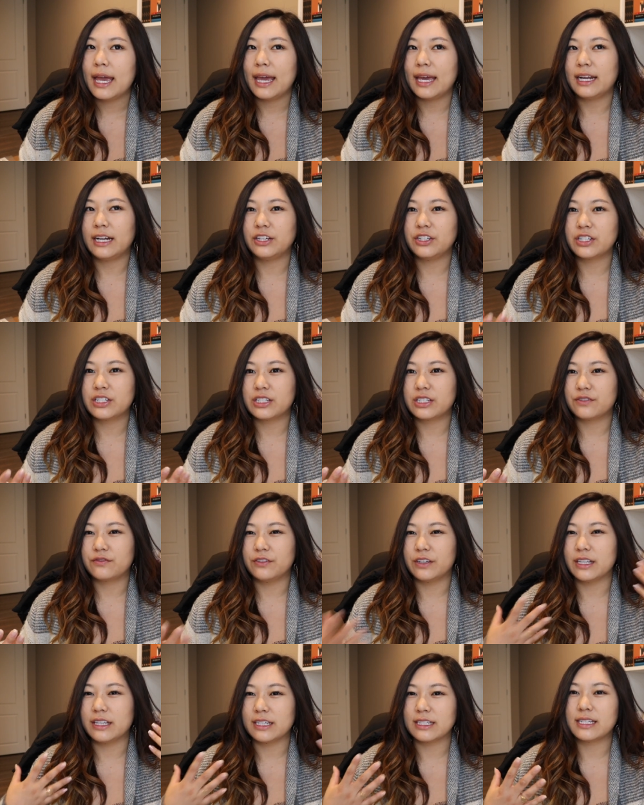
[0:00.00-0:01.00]
and I just
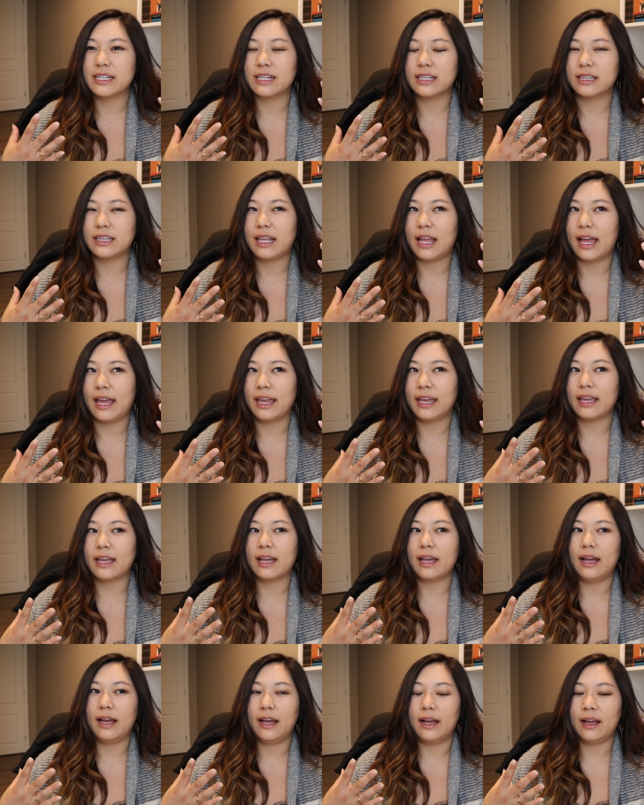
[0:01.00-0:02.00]
really didn't
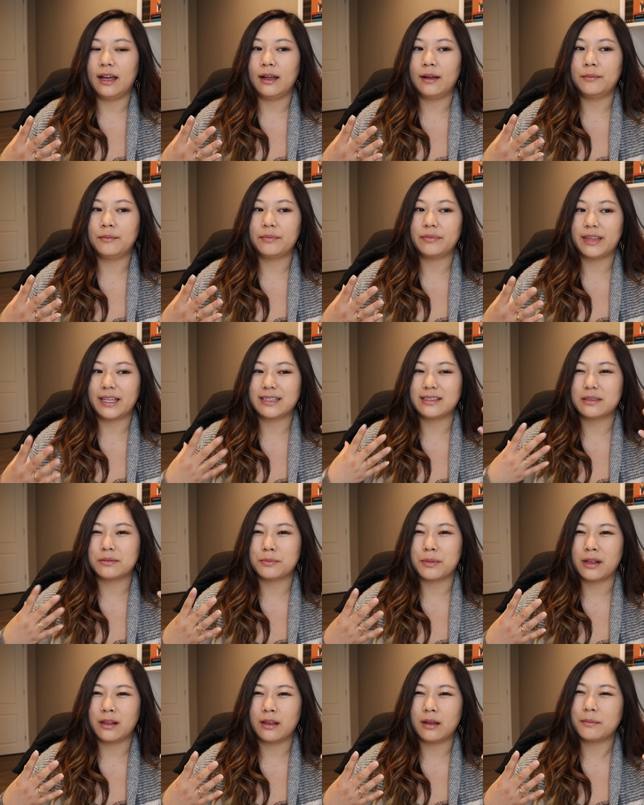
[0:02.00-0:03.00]
like um, that
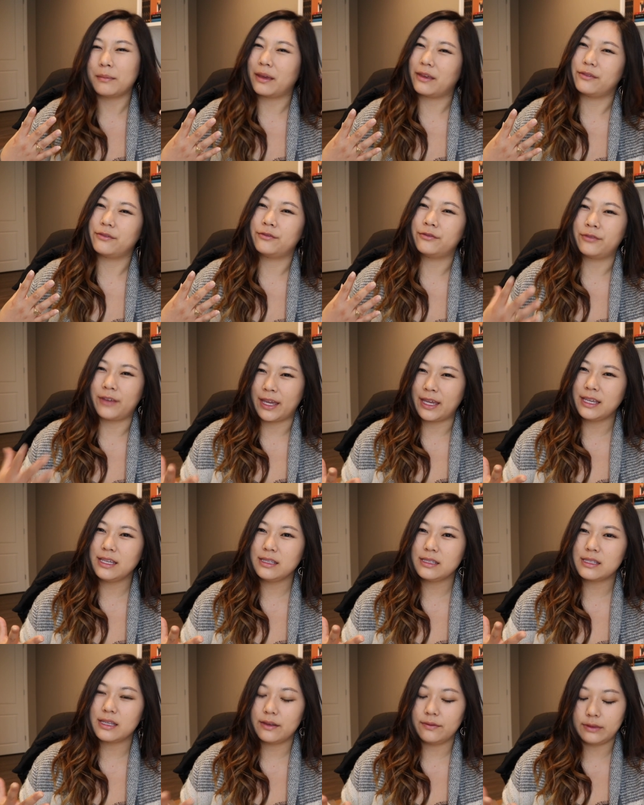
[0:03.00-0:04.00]
smell on my
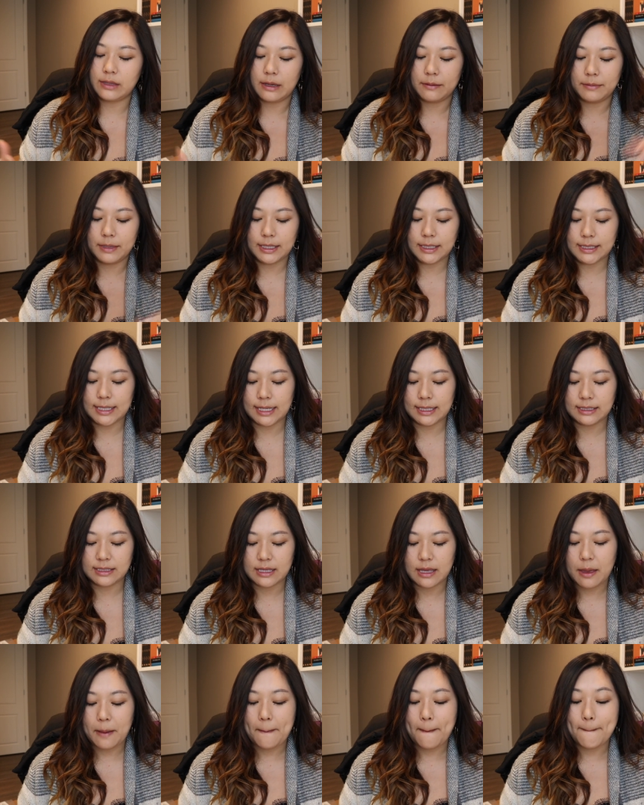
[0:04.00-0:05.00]
face, if that makes sense.